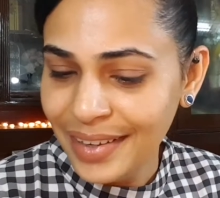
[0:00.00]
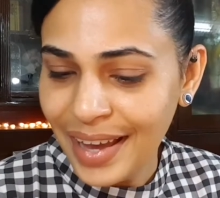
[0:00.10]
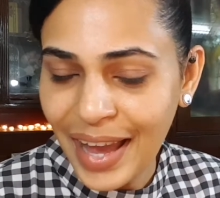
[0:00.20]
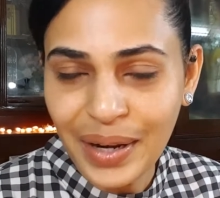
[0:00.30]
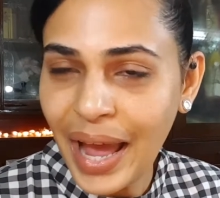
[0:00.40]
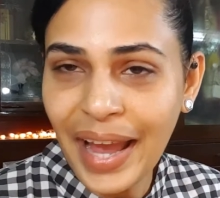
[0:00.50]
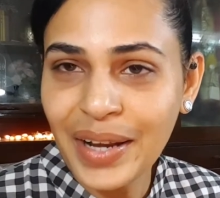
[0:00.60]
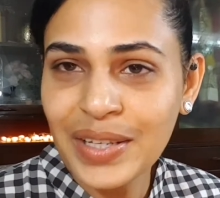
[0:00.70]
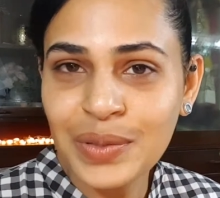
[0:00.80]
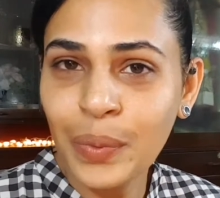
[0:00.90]
I
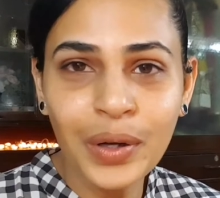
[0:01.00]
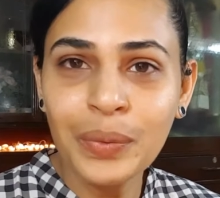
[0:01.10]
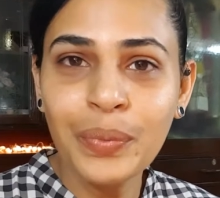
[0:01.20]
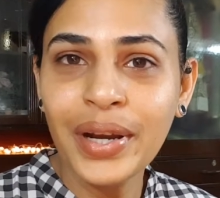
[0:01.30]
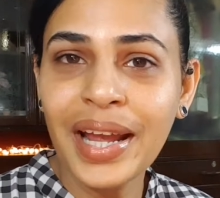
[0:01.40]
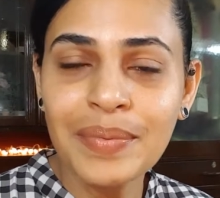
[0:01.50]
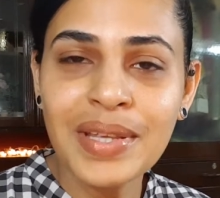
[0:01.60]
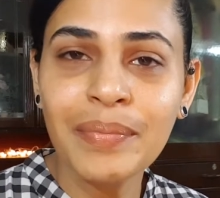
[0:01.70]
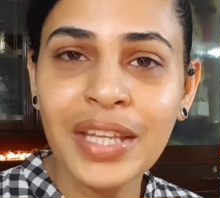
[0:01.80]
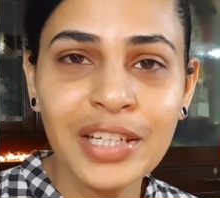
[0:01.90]
just want to bring up
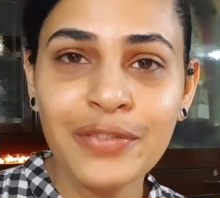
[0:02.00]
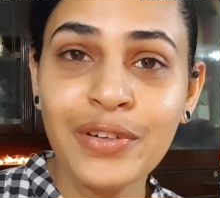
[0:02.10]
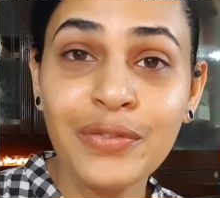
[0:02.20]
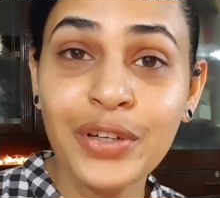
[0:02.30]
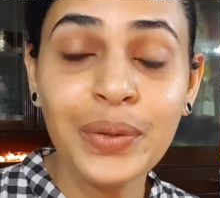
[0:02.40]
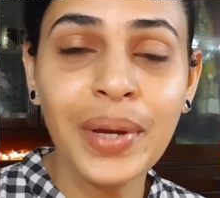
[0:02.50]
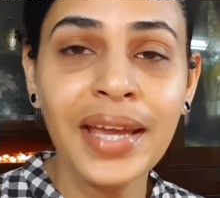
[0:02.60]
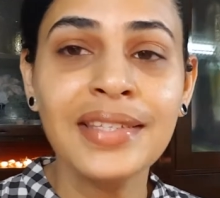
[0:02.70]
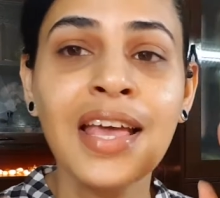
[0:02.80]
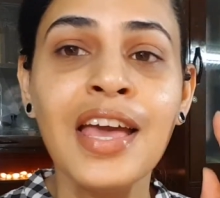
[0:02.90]
something different for you
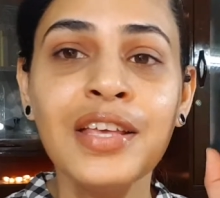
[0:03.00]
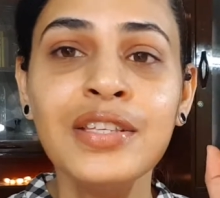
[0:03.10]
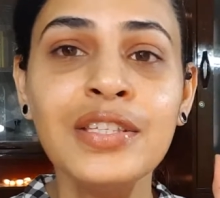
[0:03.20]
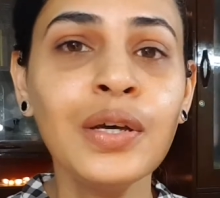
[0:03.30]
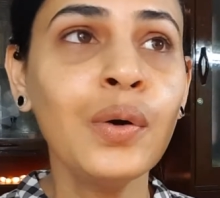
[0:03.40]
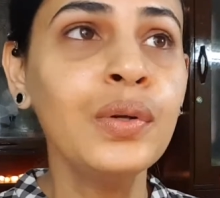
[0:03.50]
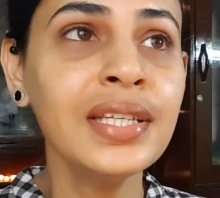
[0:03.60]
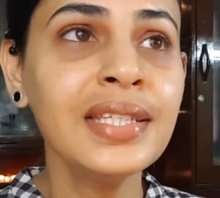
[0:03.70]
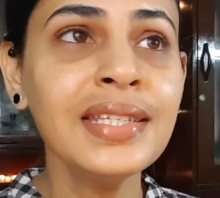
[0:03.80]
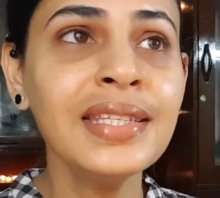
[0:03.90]
guys. So
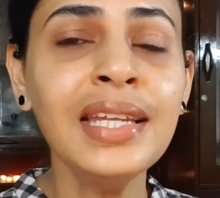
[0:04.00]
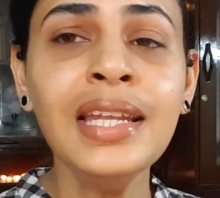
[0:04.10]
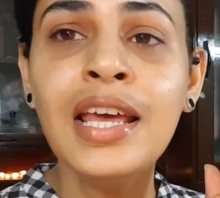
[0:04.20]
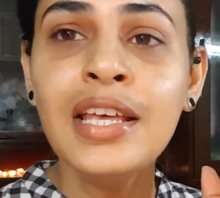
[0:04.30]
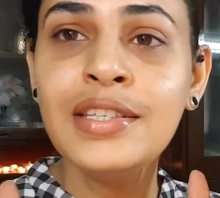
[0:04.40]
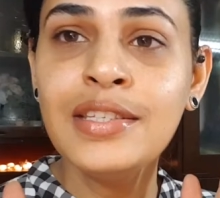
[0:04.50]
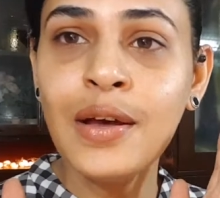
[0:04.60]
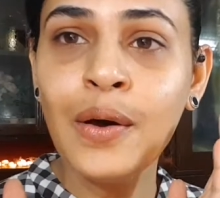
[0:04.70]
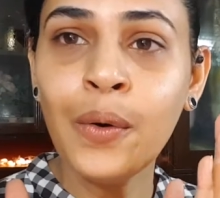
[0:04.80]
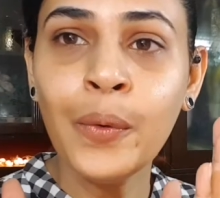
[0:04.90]
this is it.
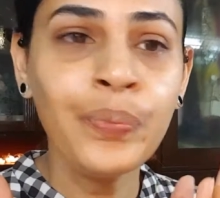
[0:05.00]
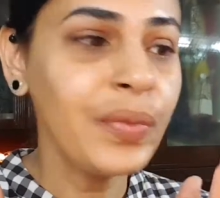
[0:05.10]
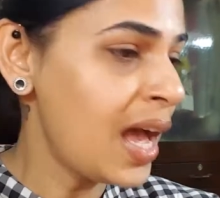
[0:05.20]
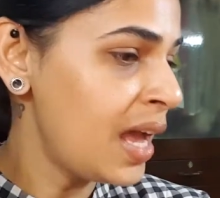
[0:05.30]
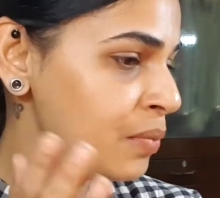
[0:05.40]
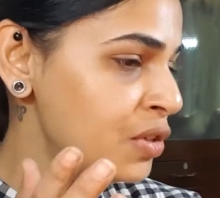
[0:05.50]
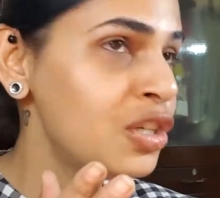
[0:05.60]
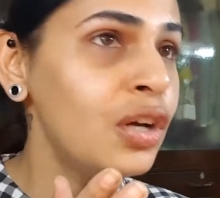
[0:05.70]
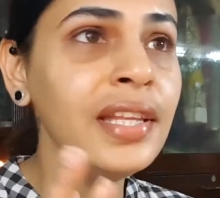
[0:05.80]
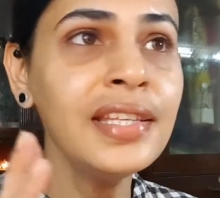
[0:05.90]
So I'm
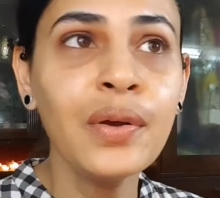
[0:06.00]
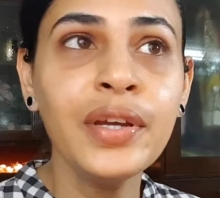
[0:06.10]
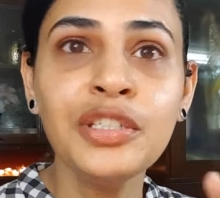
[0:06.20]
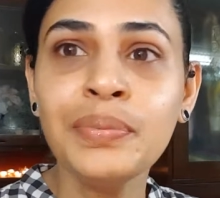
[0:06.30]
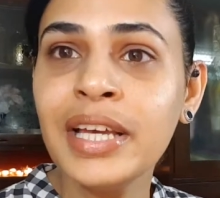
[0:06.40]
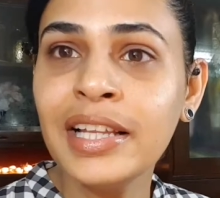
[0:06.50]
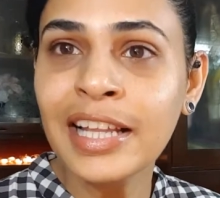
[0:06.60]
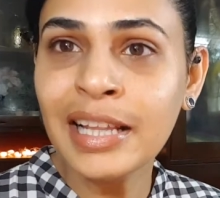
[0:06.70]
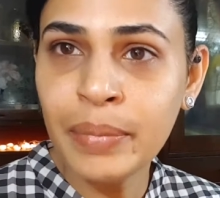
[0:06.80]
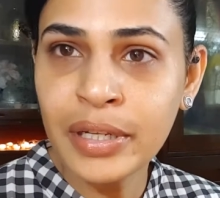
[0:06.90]
sure there's going to be a
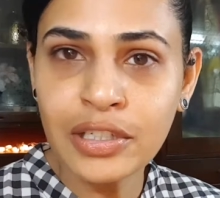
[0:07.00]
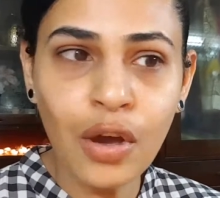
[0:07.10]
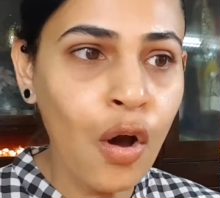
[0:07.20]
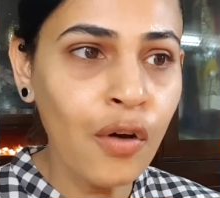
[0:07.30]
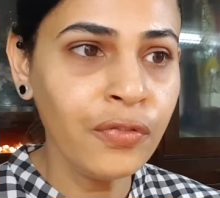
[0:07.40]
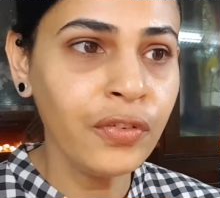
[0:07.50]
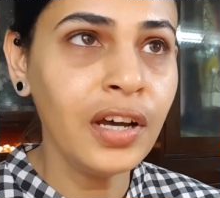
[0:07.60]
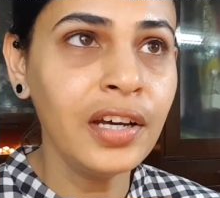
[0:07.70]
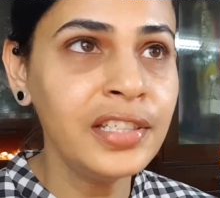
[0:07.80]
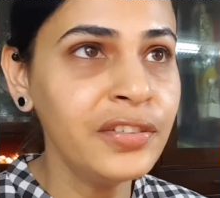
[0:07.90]
little bit of
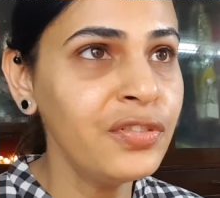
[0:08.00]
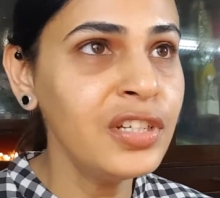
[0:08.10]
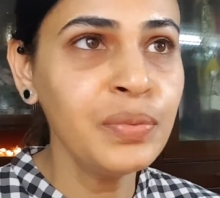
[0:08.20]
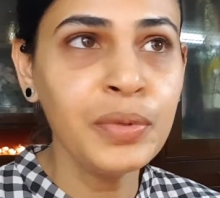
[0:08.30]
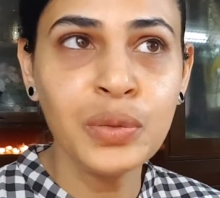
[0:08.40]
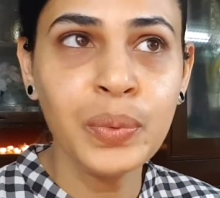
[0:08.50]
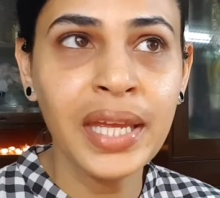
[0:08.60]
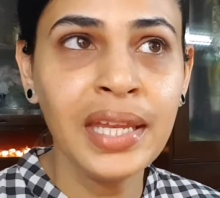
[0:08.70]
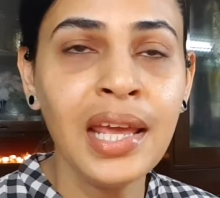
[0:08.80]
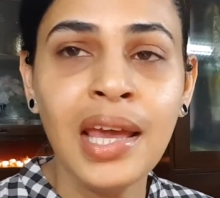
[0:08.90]
difference
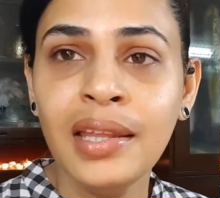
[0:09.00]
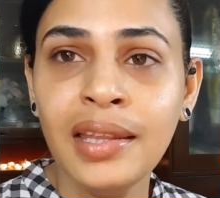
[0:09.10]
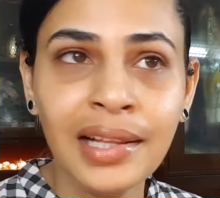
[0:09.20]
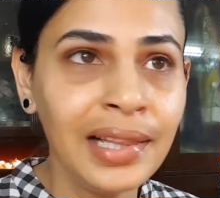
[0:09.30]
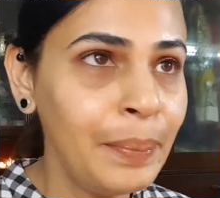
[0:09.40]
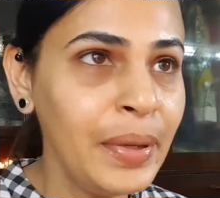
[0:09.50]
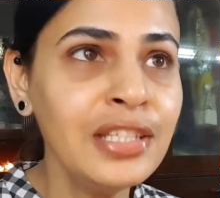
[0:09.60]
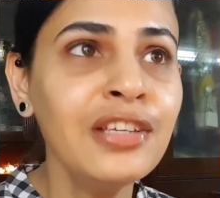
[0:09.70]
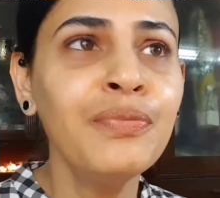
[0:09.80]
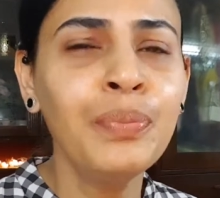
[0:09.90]
between the
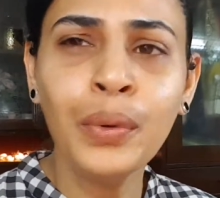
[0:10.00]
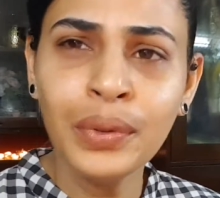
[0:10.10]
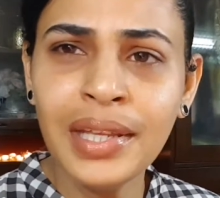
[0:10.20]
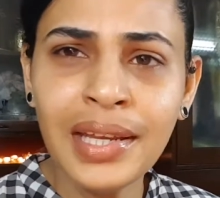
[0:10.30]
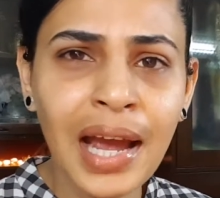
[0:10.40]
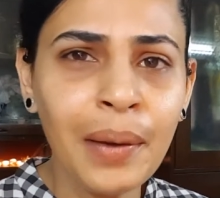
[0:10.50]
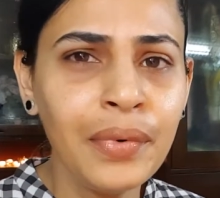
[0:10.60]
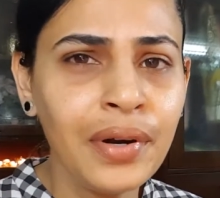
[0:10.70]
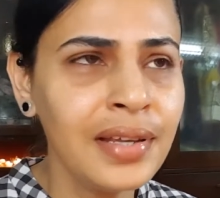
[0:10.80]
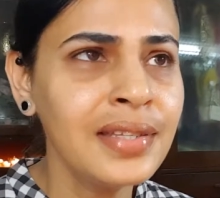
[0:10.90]
clippings of both the
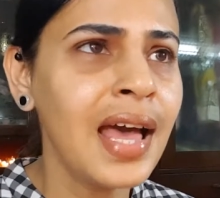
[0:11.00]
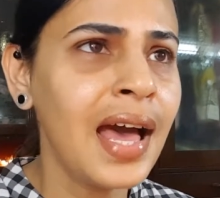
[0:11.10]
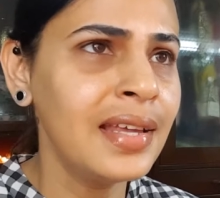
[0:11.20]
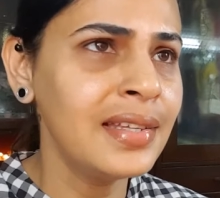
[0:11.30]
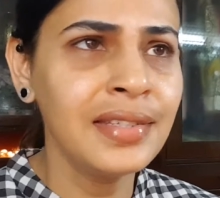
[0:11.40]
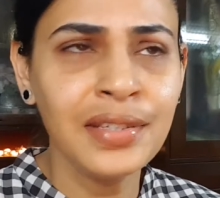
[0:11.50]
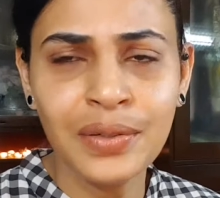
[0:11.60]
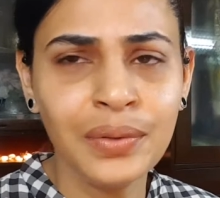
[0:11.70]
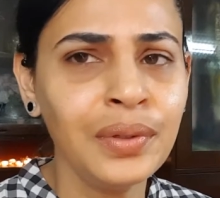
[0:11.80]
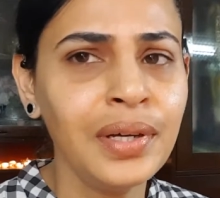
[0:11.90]
cameras, as you
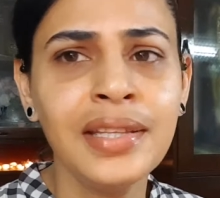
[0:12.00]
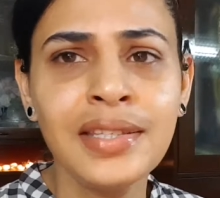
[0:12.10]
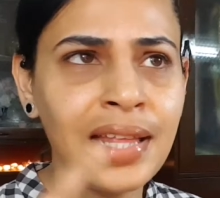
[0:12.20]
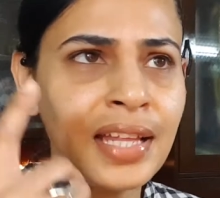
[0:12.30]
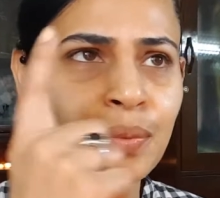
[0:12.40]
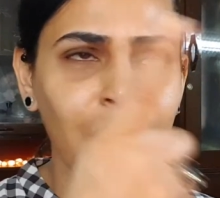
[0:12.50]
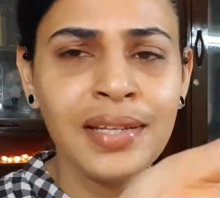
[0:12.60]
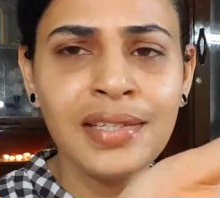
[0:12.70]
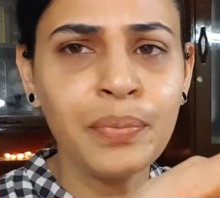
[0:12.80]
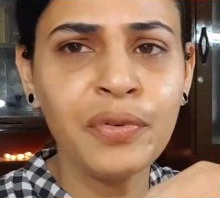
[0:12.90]
know, it's that one
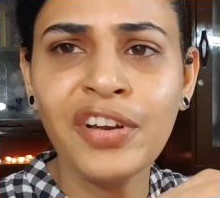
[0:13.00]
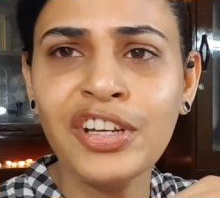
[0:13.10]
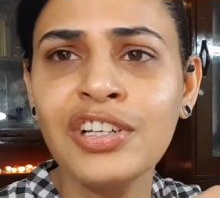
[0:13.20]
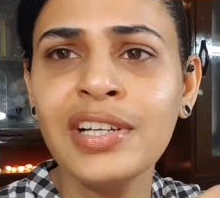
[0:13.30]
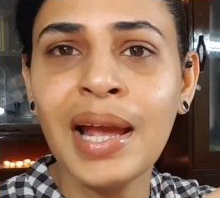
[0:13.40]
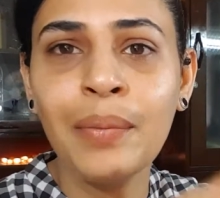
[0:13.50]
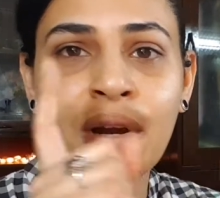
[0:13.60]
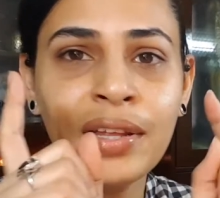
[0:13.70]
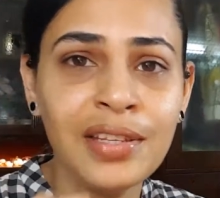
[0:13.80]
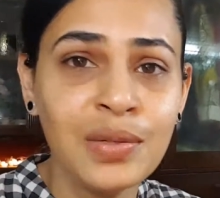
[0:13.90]
is a professional camera
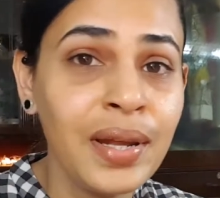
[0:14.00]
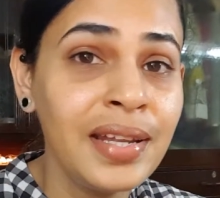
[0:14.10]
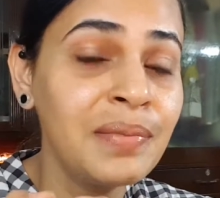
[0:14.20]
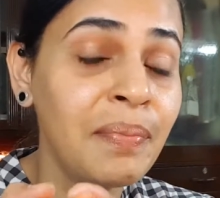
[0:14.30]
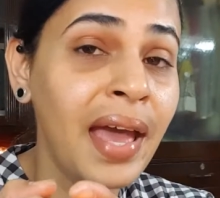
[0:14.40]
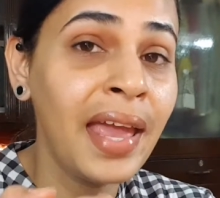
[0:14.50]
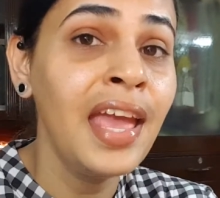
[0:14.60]
and this one is my